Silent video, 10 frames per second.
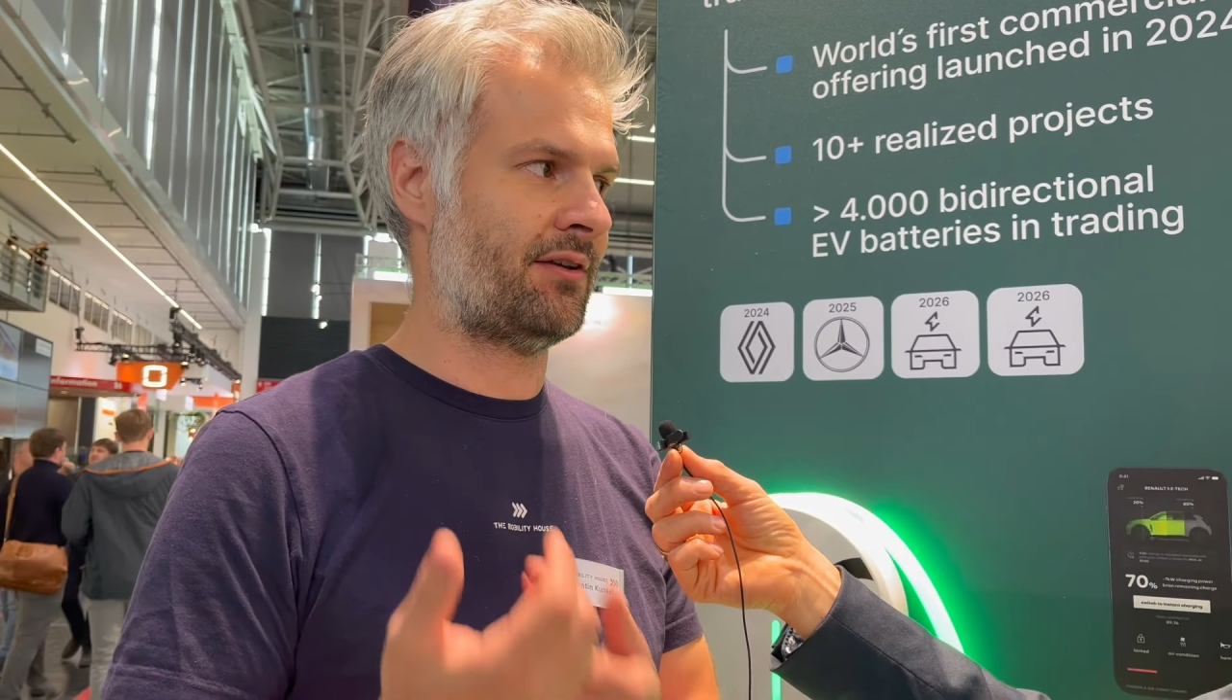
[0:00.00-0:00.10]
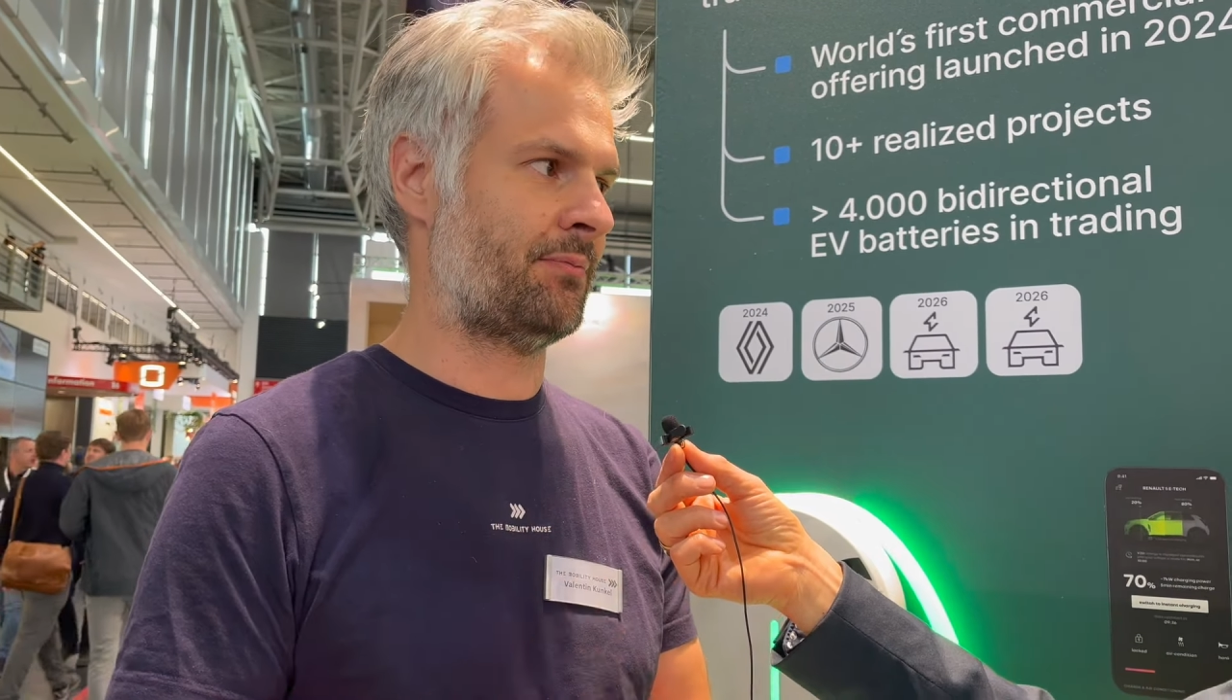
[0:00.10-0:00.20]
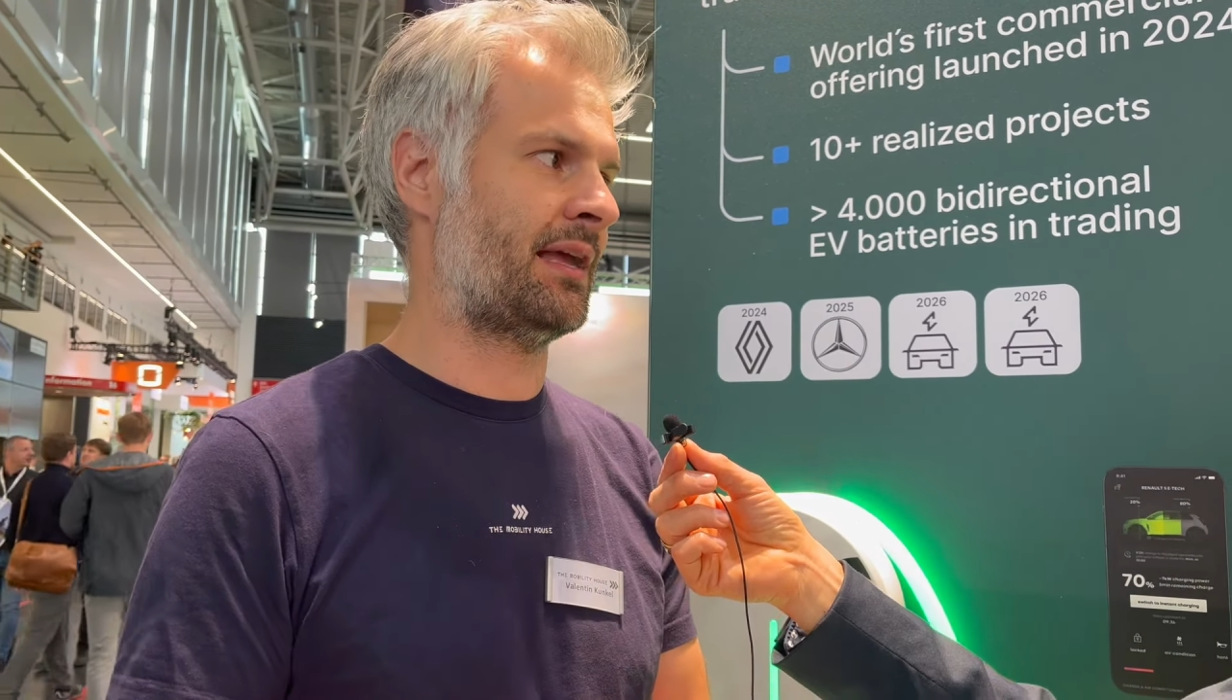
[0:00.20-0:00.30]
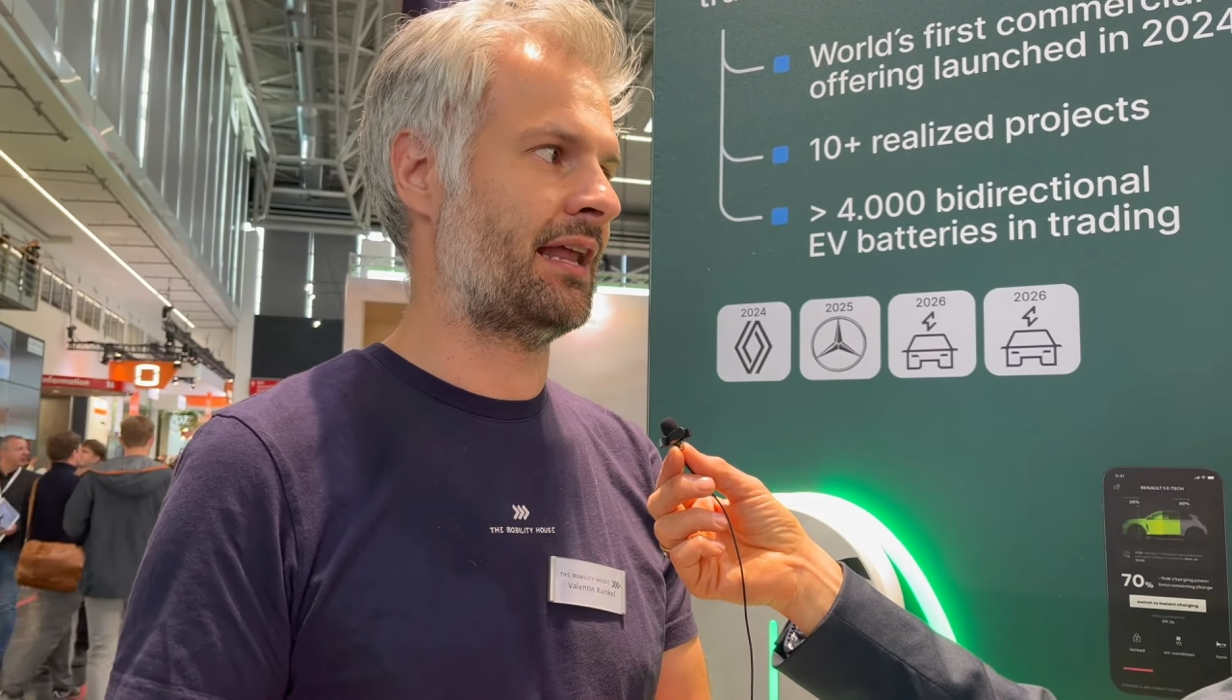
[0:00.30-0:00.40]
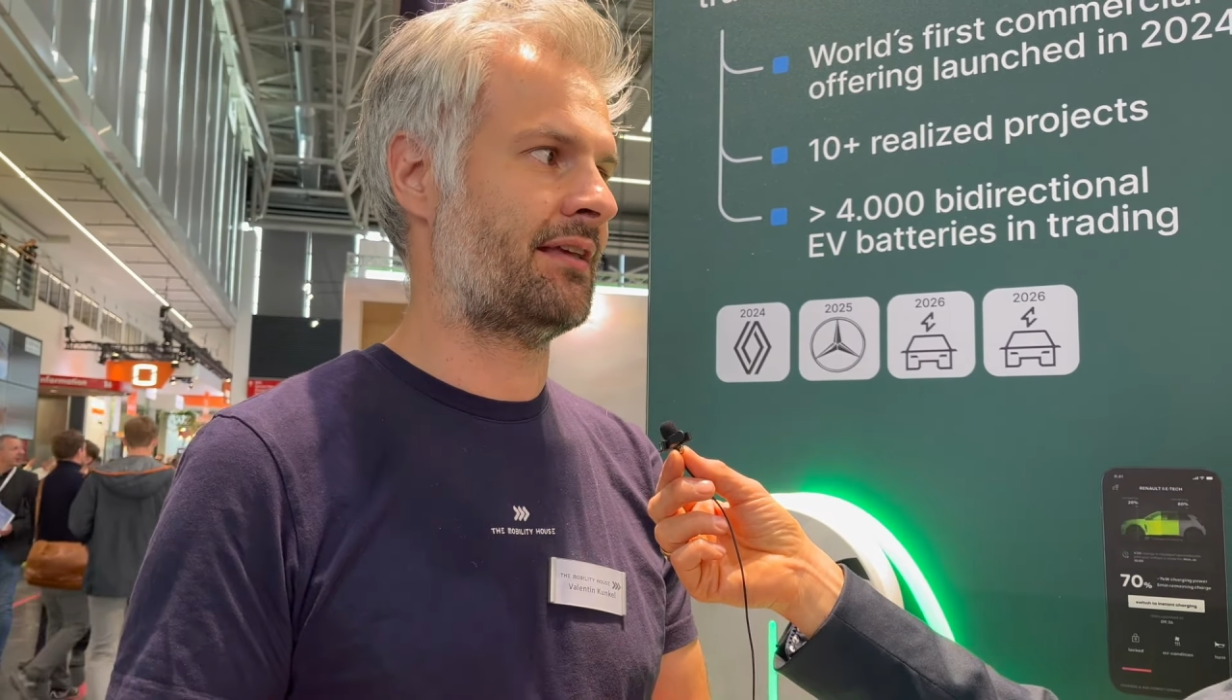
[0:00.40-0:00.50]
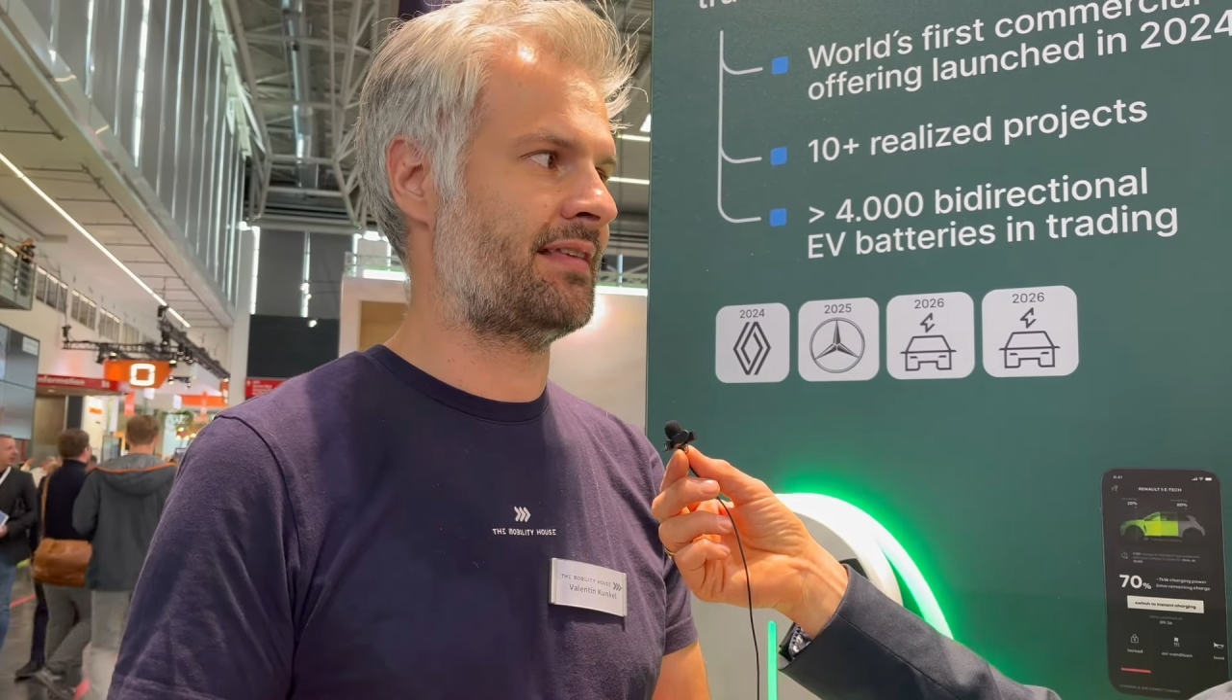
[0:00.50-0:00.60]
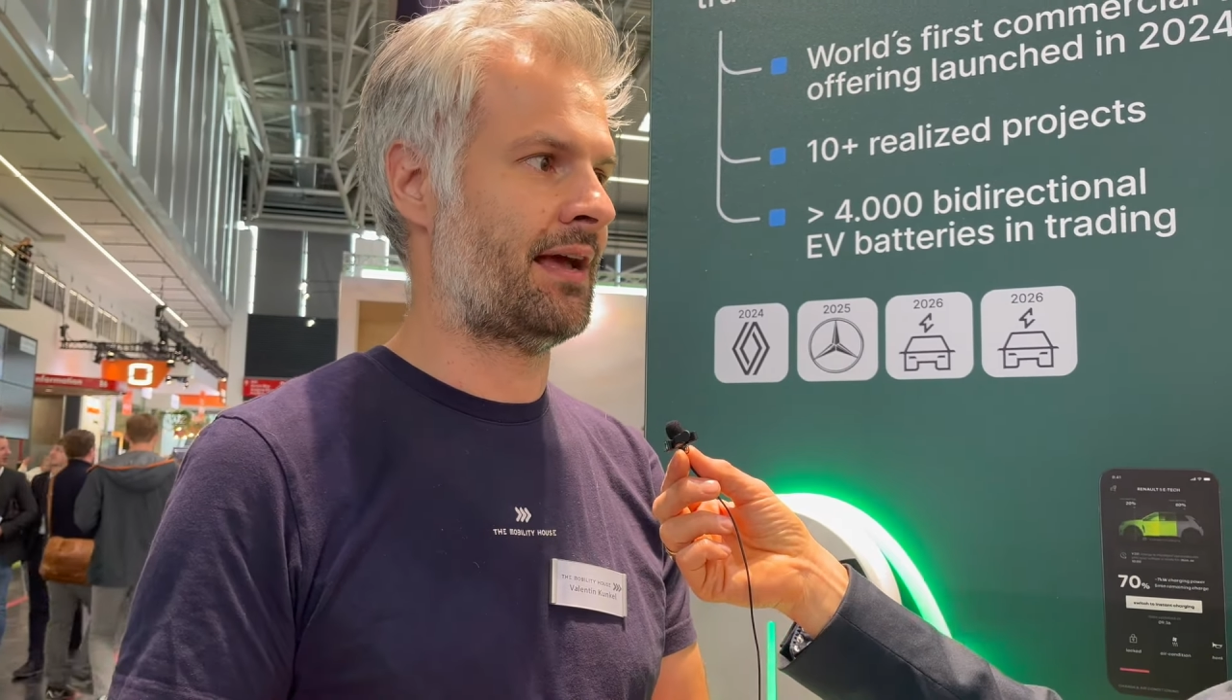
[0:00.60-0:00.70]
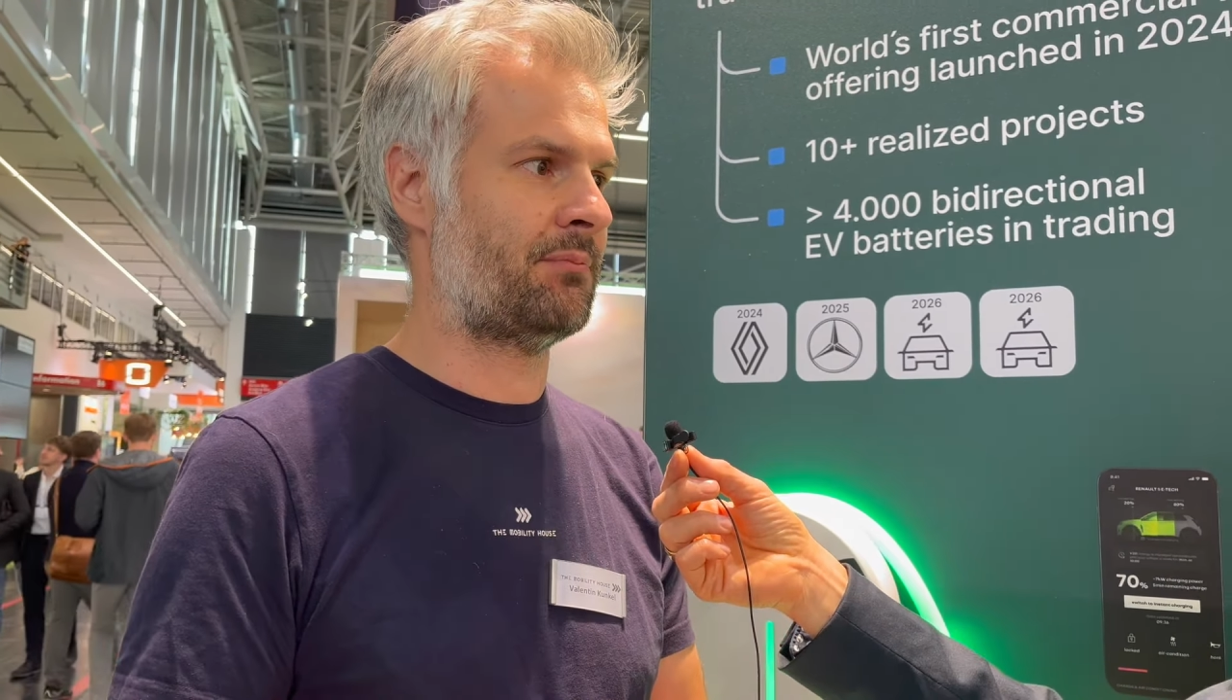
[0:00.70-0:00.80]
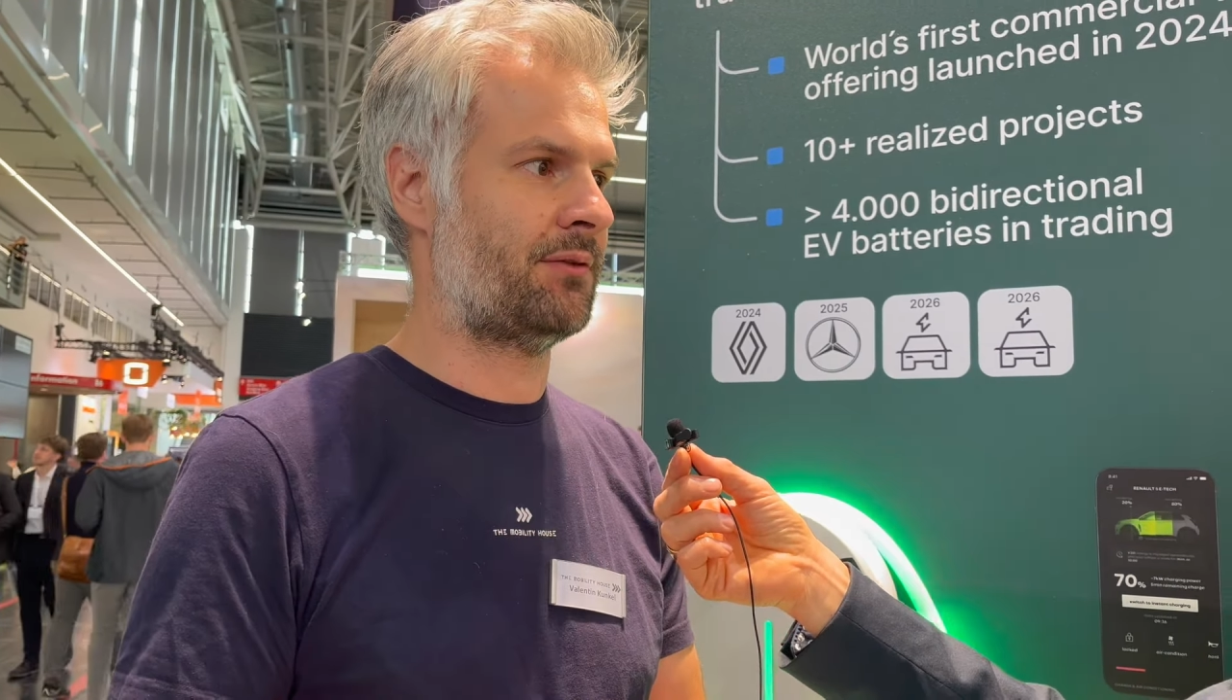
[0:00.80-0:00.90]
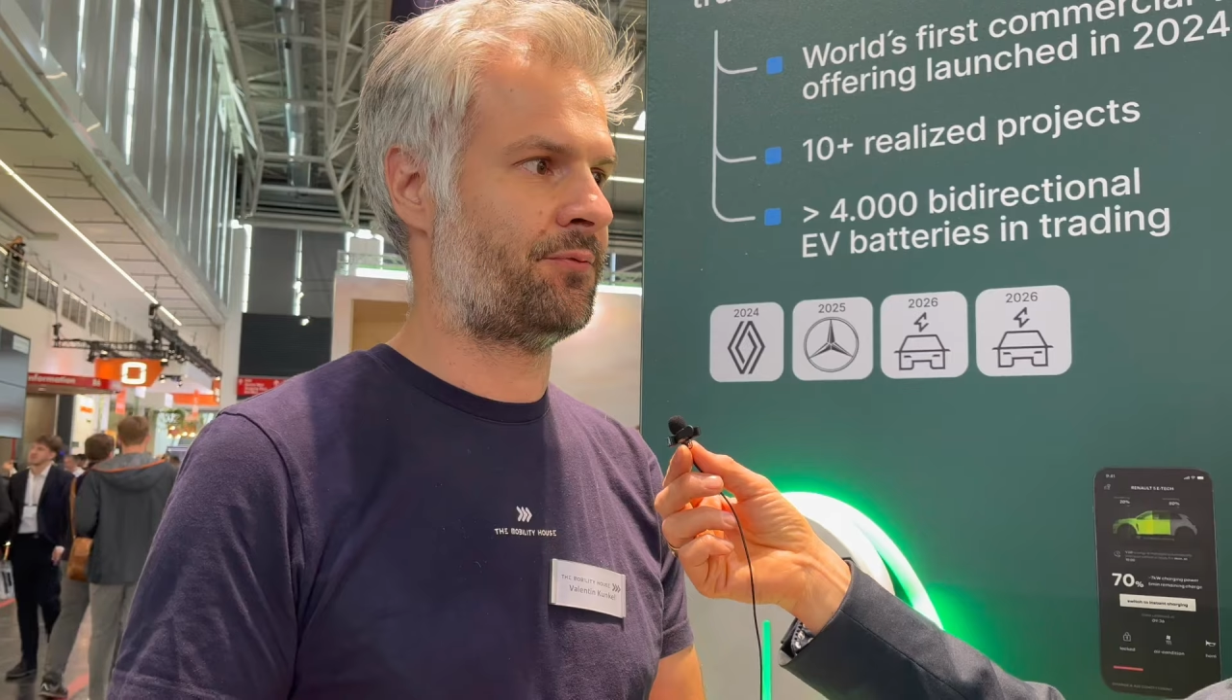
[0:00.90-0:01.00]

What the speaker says: is we get exempted